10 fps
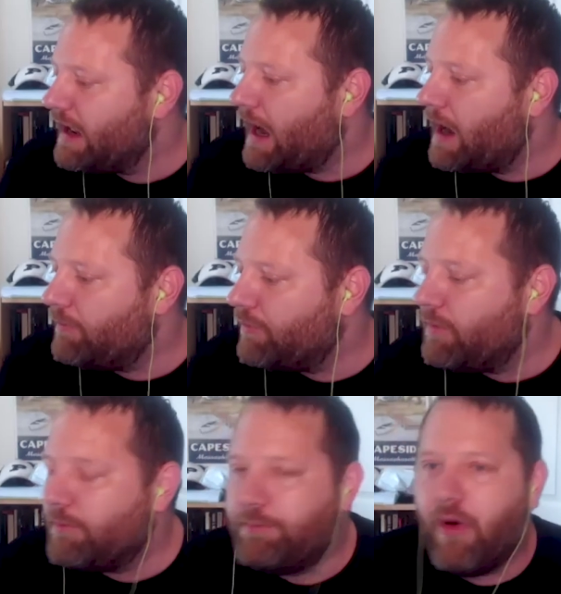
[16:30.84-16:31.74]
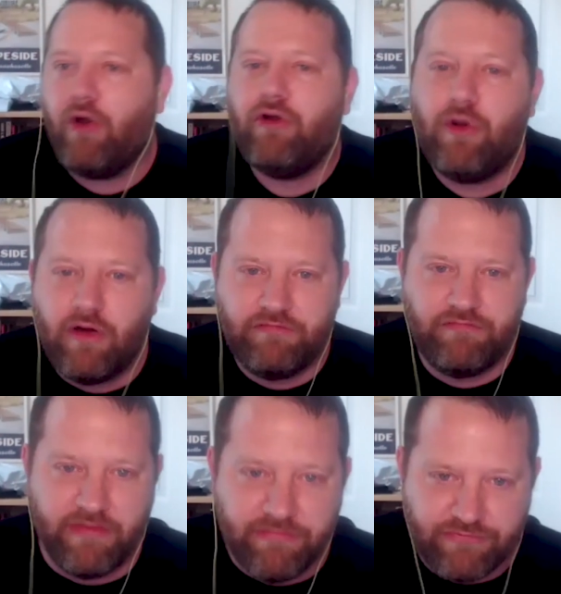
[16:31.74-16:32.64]
um, borrow
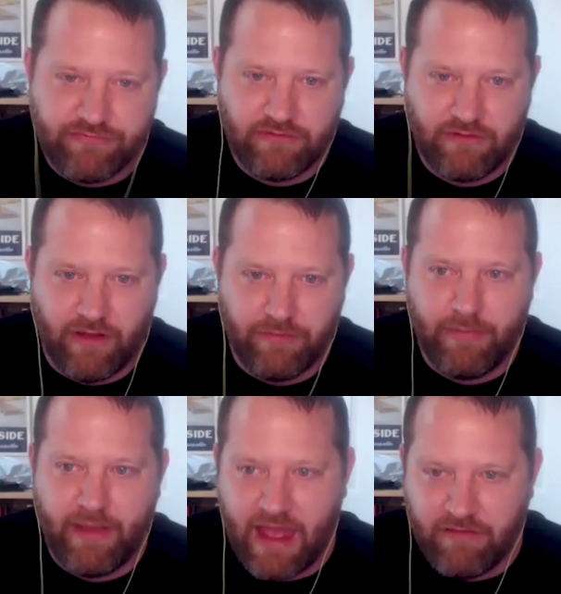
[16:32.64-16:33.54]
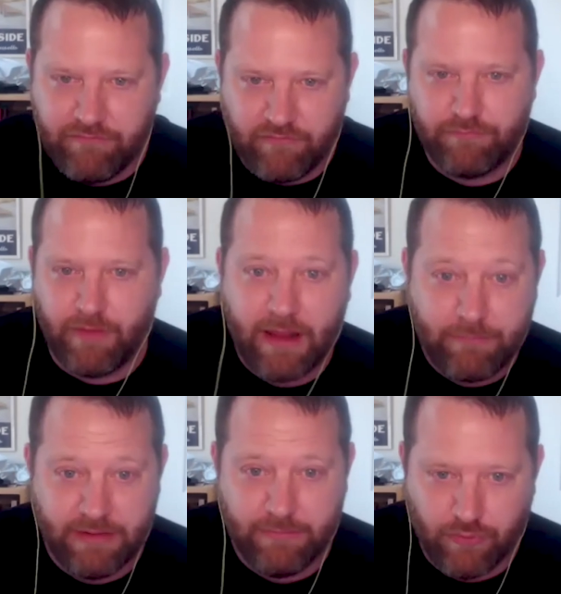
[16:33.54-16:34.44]
offense on behalf of black
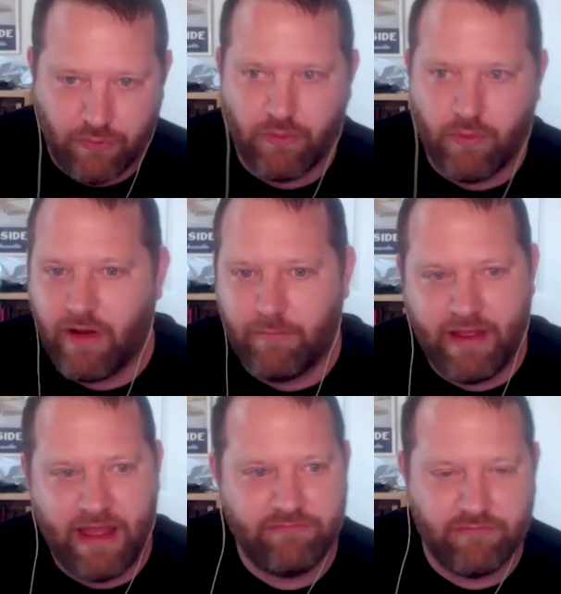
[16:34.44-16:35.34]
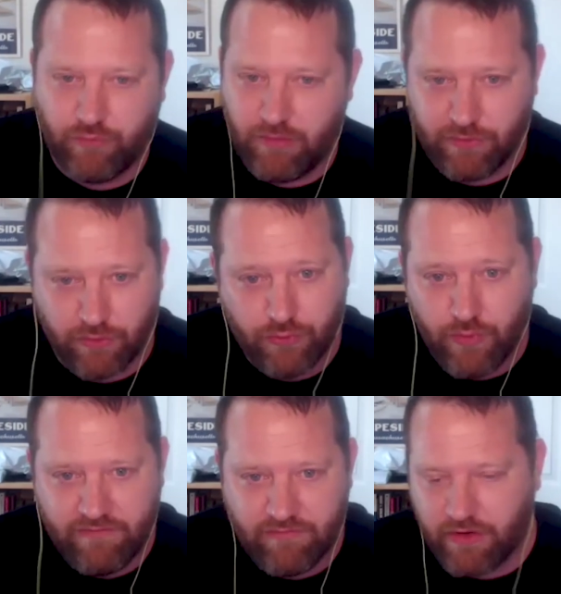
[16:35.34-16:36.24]
people or on behalf of women or
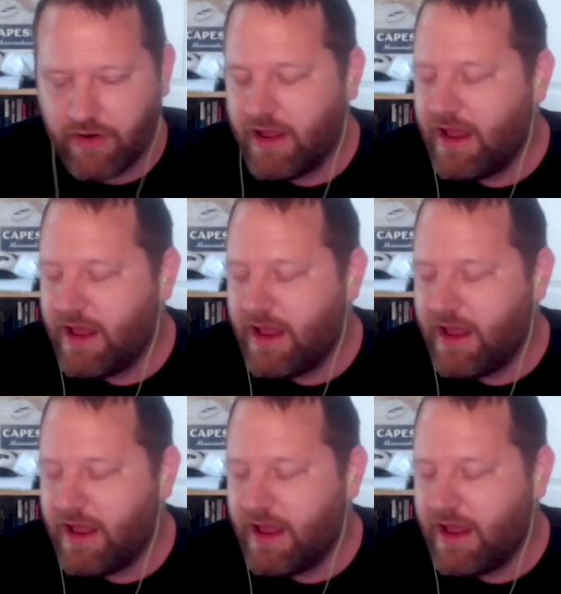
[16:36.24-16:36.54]
whoever.